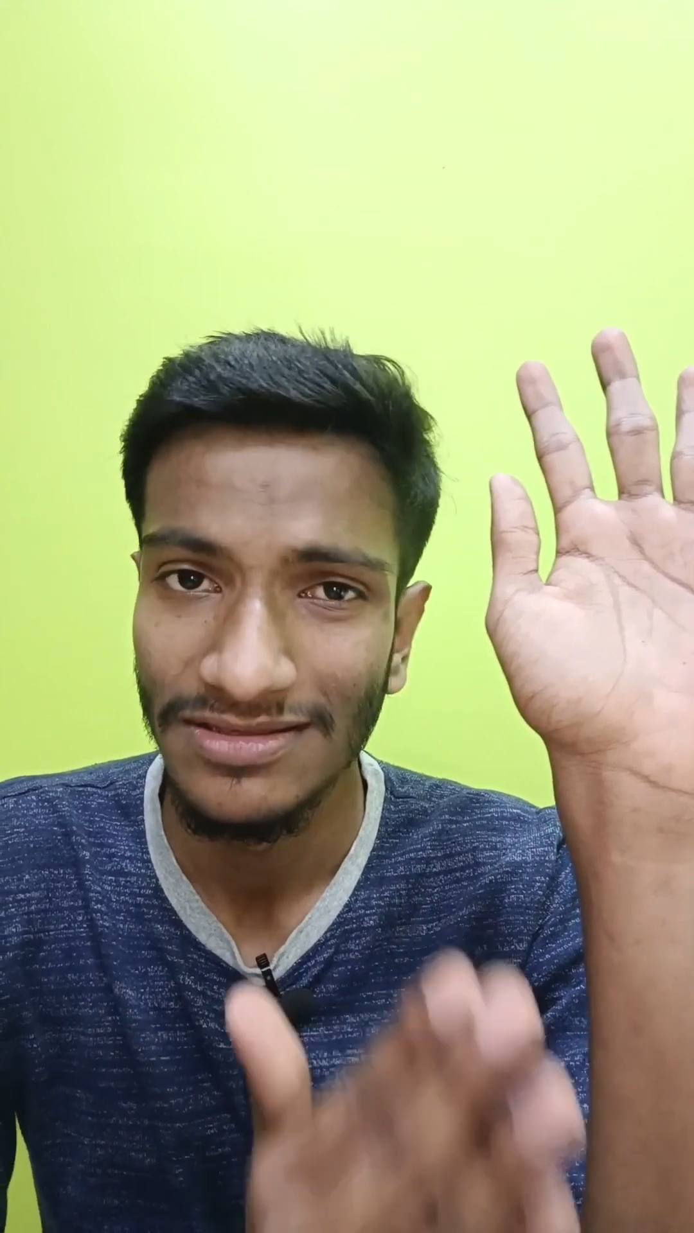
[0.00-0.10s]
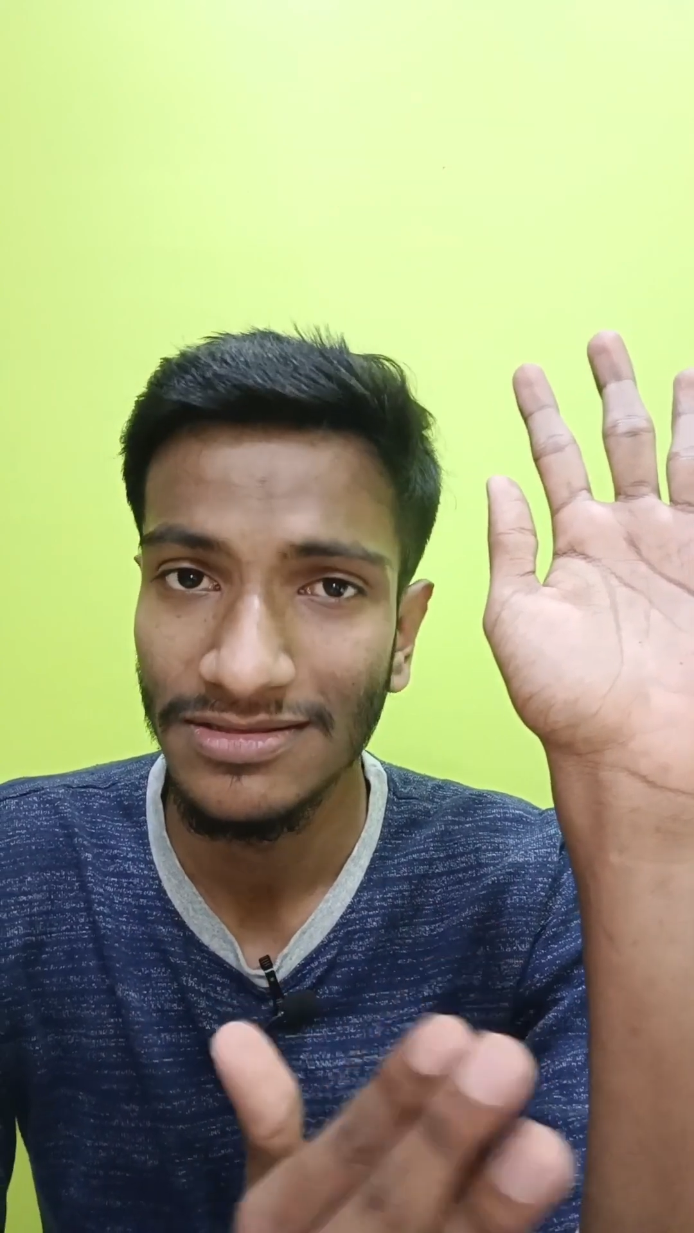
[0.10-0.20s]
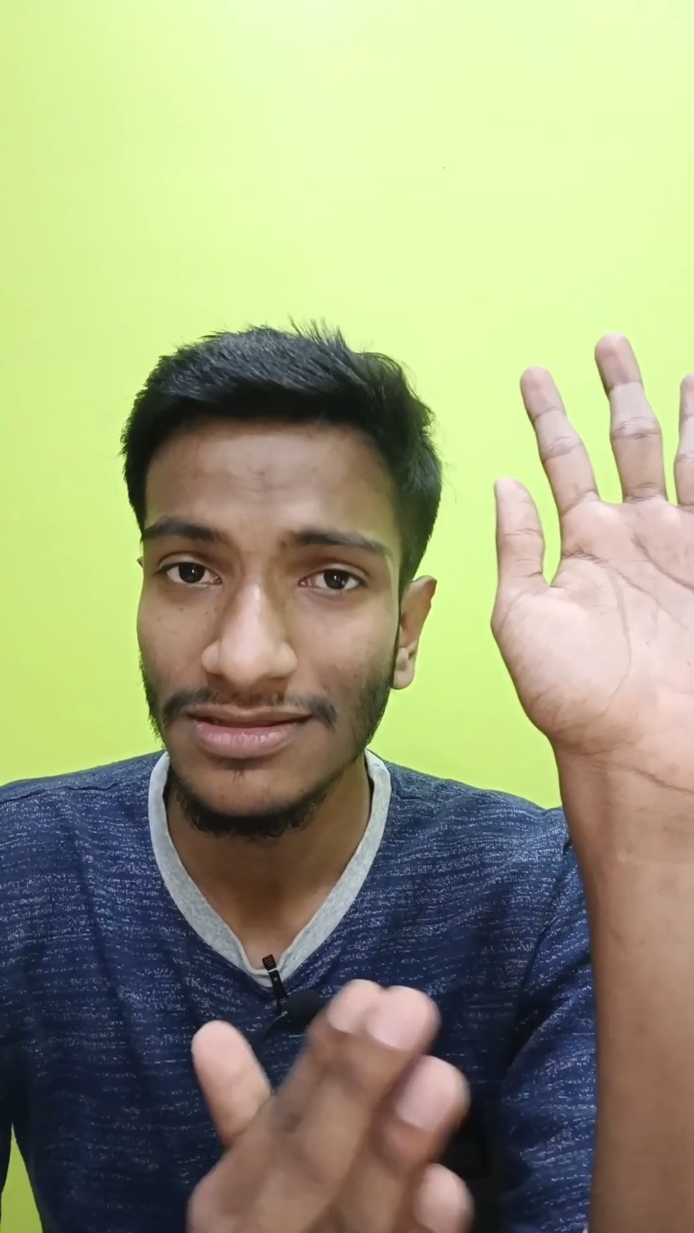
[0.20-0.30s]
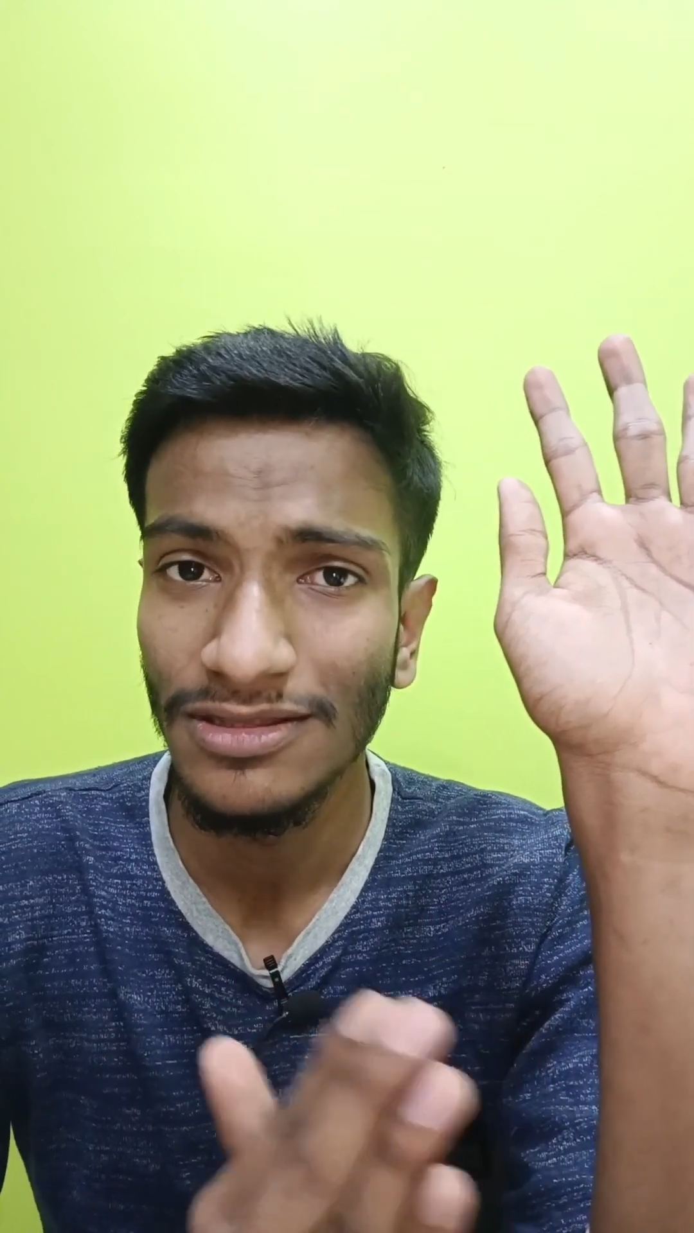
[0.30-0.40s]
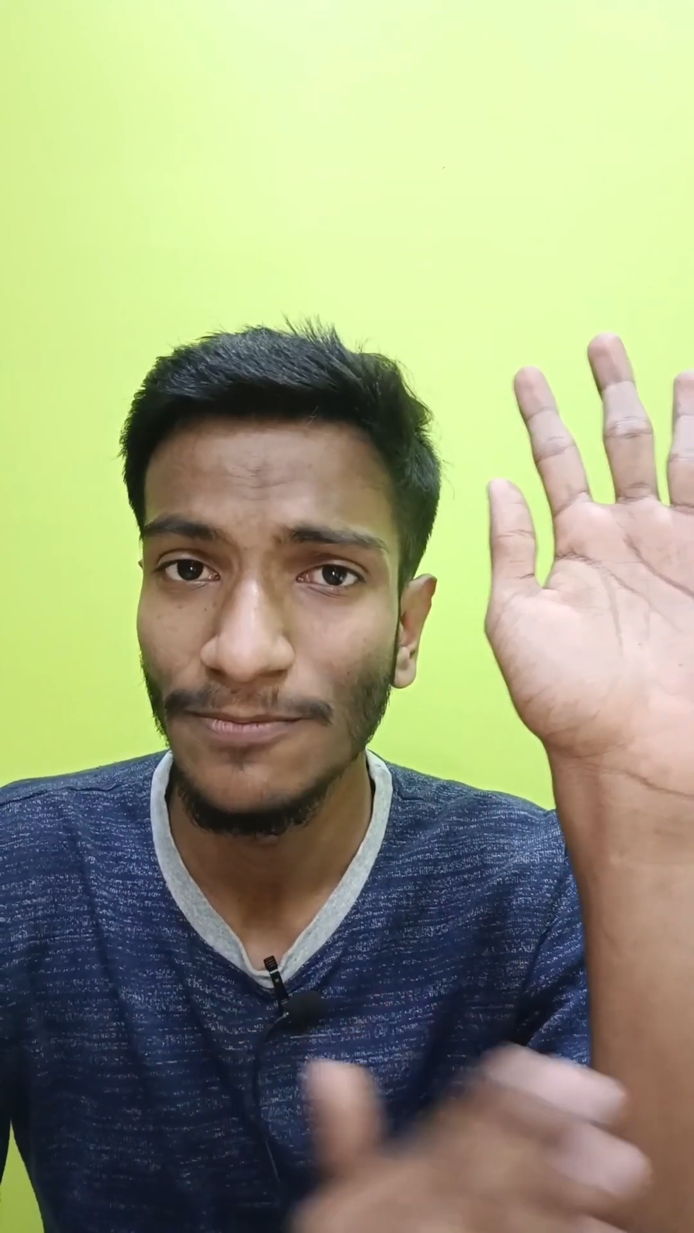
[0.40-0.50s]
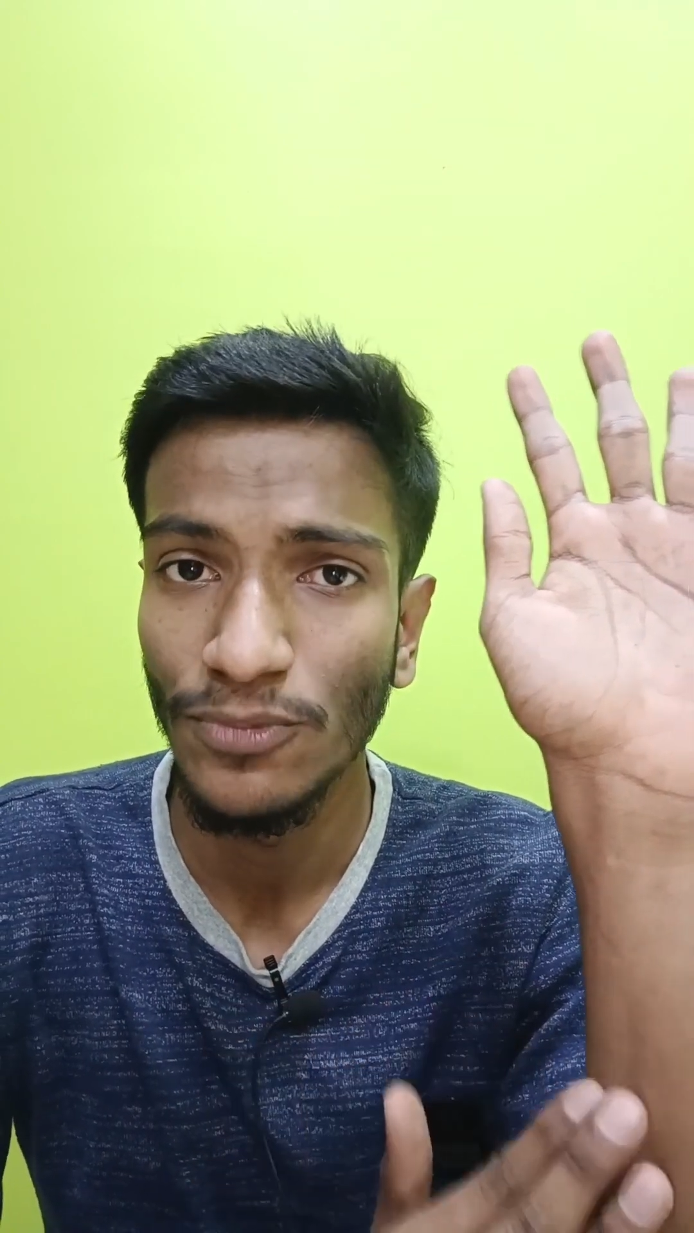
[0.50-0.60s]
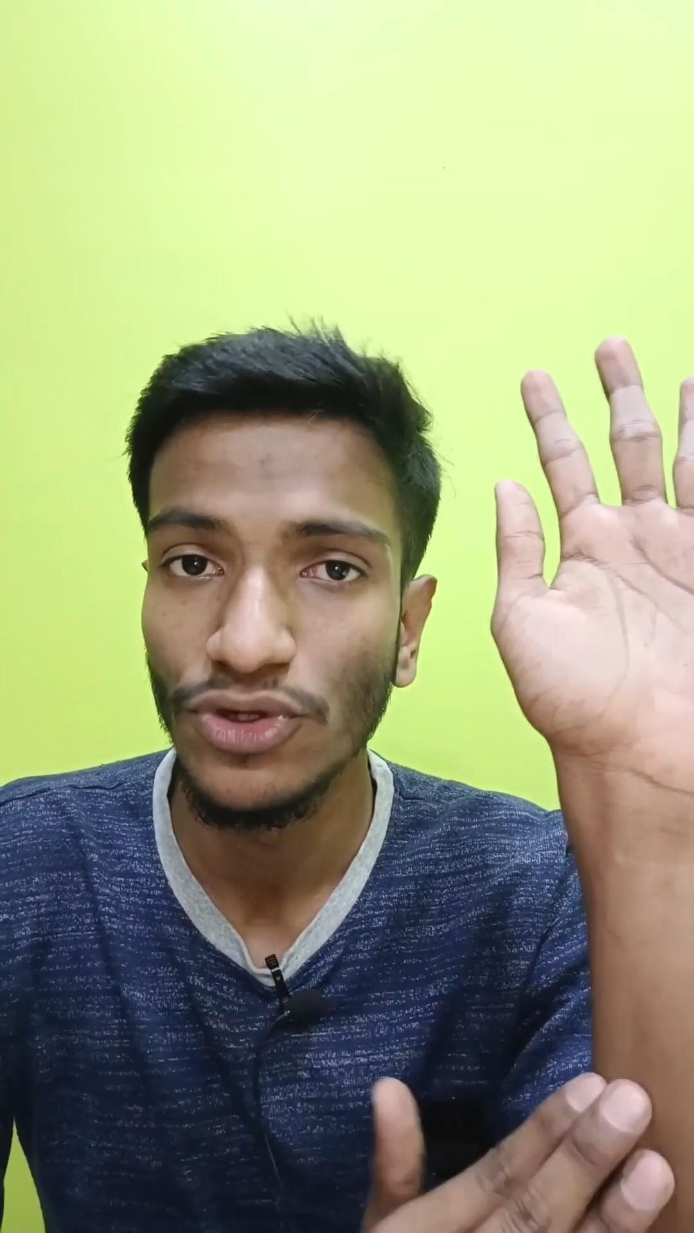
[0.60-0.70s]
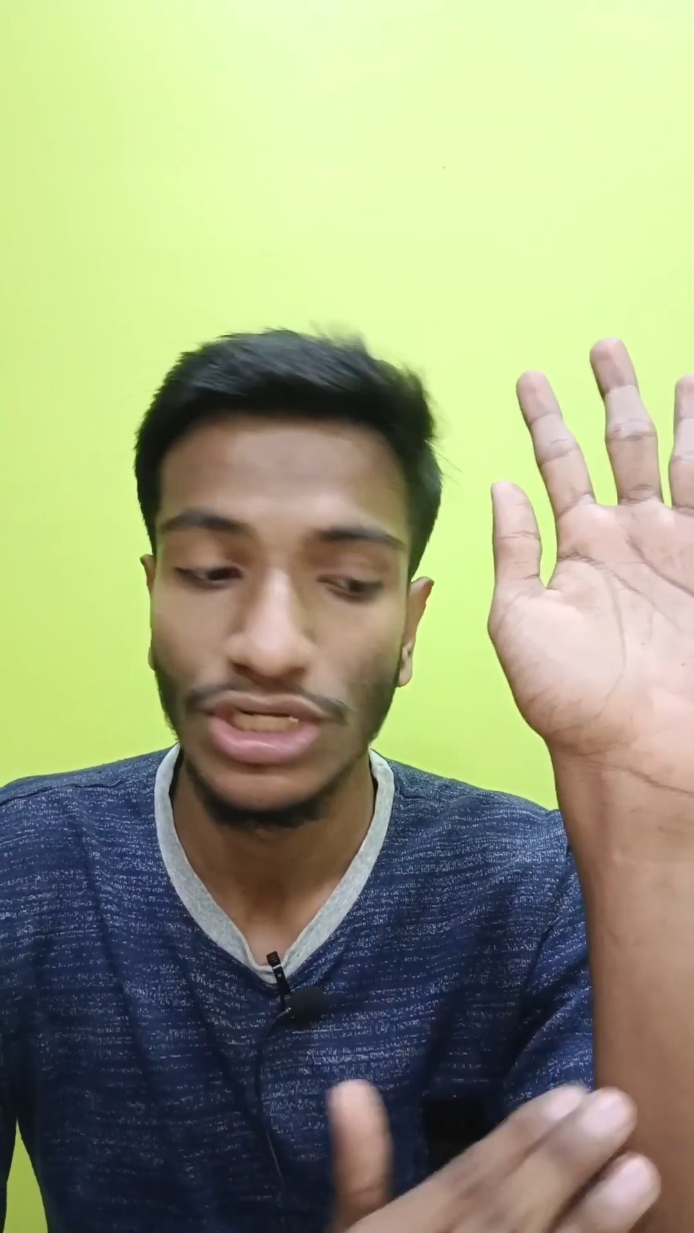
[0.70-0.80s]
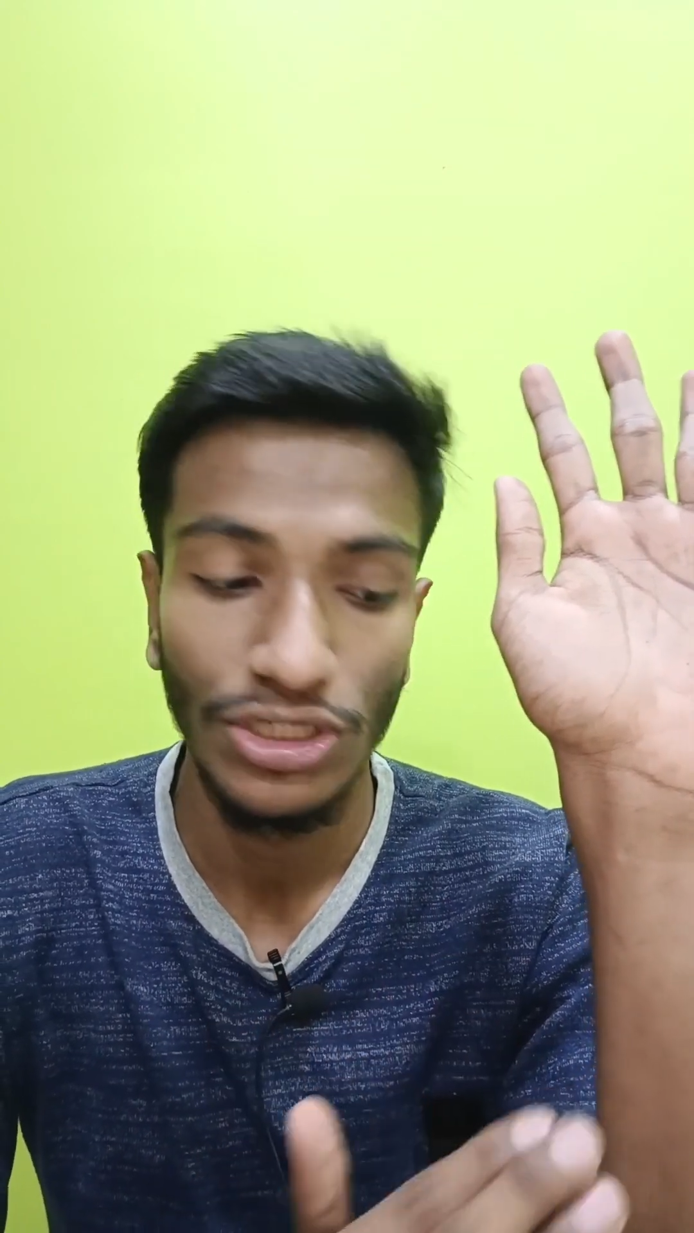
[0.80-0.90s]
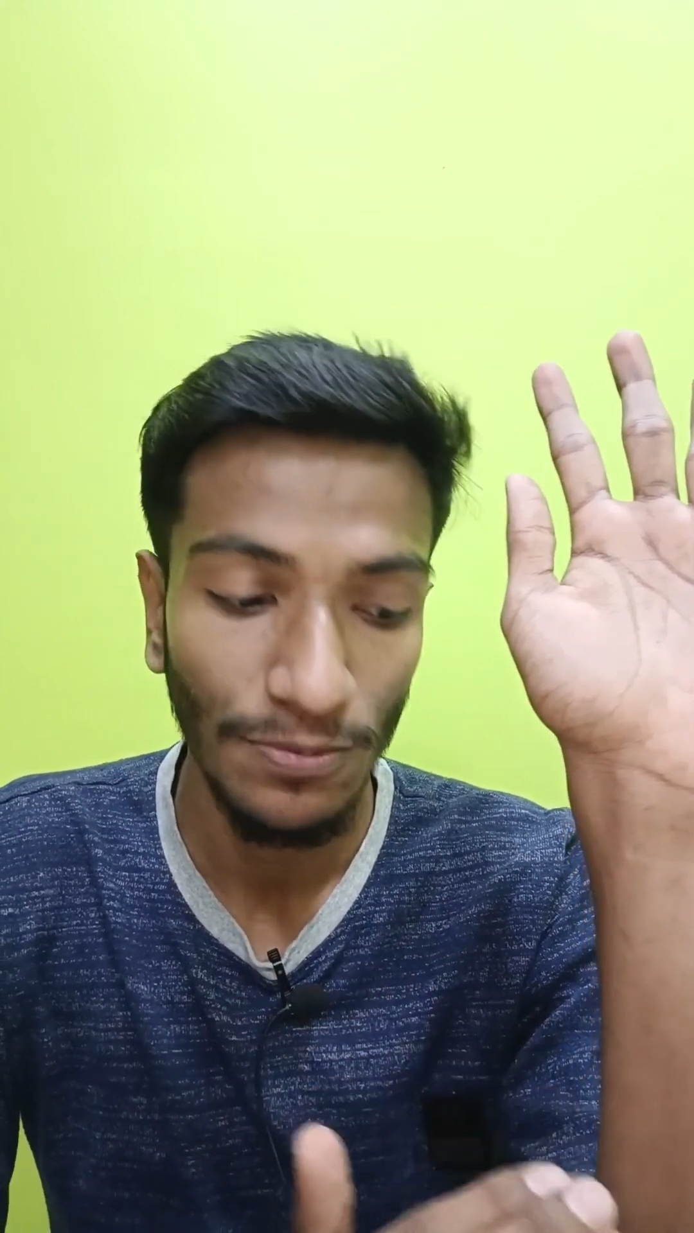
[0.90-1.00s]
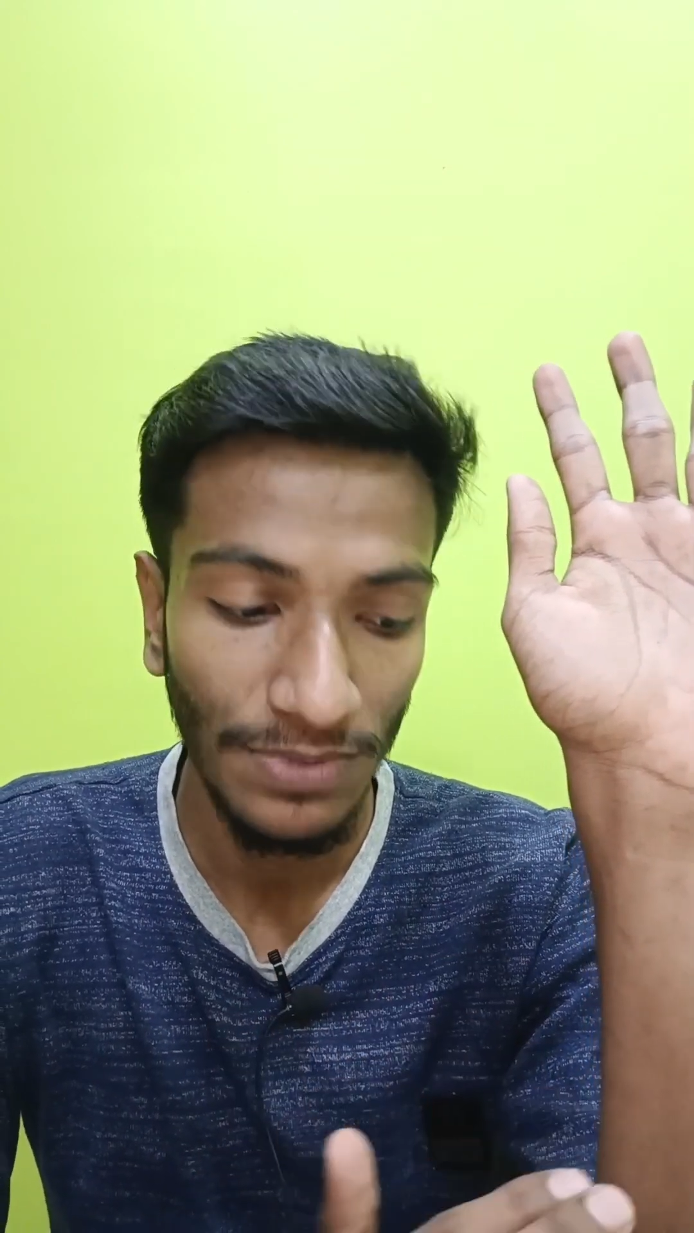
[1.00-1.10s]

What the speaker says: This is important